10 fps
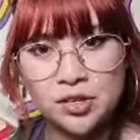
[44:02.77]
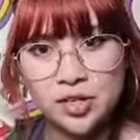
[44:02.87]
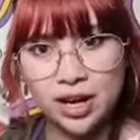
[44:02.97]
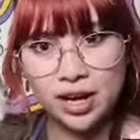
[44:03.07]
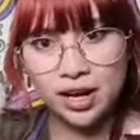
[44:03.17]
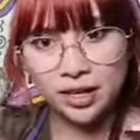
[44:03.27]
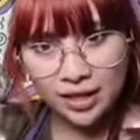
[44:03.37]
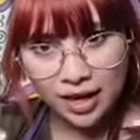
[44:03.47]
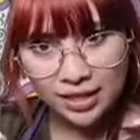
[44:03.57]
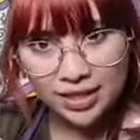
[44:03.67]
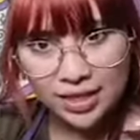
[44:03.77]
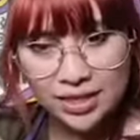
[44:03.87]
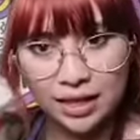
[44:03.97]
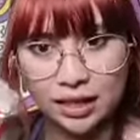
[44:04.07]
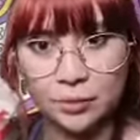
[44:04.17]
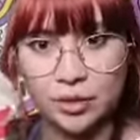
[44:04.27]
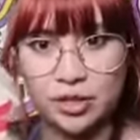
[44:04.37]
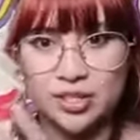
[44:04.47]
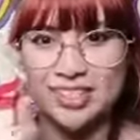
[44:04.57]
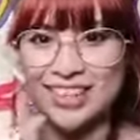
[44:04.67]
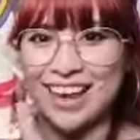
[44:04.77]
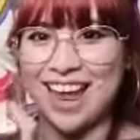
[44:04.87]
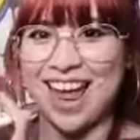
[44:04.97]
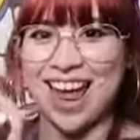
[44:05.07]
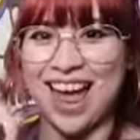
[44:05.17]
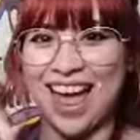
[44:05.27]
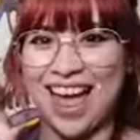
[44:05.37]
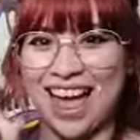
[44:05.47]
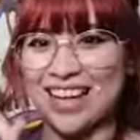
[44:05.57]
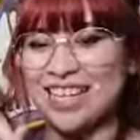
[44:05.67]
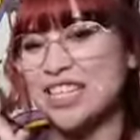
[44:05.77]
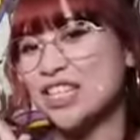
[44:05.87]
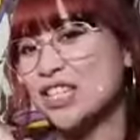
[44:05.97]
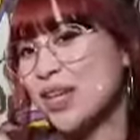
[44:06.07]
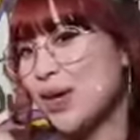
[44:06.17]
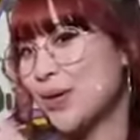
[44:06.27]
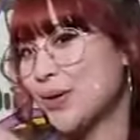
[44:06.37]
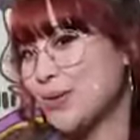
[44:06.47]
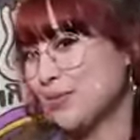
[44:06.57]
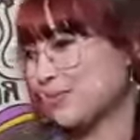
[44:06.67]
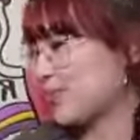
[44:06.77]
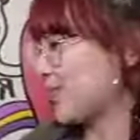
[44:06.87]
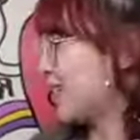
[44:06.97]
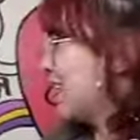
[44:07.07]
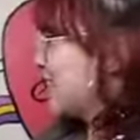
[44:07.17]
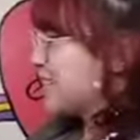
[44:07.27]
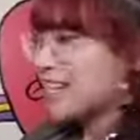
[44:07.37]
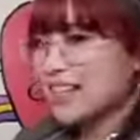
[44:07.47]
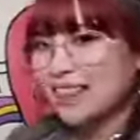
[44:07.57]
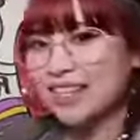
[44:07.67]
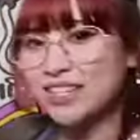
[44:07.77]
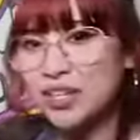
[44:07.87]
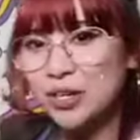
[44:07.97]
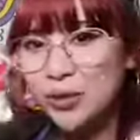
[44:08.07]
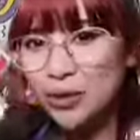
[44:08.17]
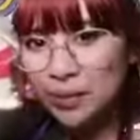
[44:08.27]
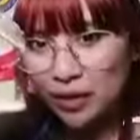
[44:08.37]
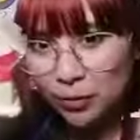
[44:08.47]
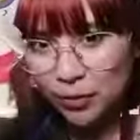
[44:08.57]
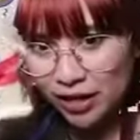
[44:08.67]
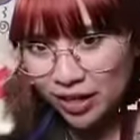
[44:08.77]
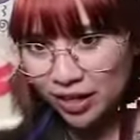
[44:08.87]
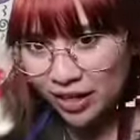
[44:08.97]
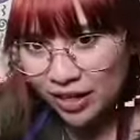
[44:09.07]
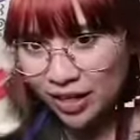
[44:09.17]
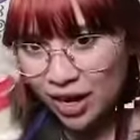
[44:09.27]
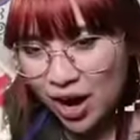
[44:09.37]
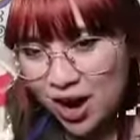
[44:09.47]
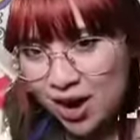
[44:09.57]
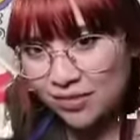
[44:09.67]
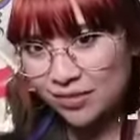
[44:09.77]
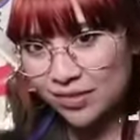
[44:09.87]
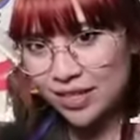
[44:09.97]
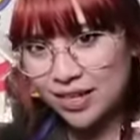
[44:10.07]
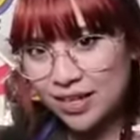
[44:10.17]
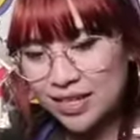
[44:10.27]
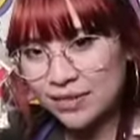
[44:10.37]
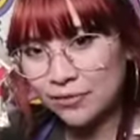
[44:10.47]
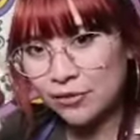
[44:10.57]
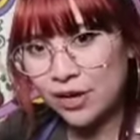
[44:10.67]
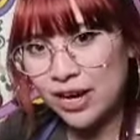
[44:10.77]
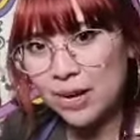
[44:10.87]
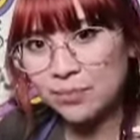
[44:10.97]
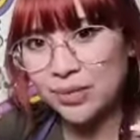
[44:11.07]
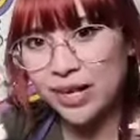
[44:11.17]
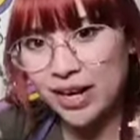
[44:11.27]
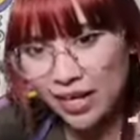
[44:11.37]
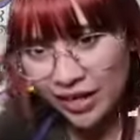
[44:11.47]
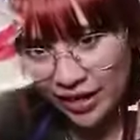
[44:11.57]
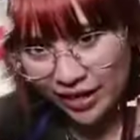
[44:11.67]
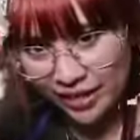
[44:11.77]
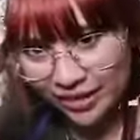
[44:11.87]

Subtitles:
and a detailing brush. So let's see who will be the winner of this freebie.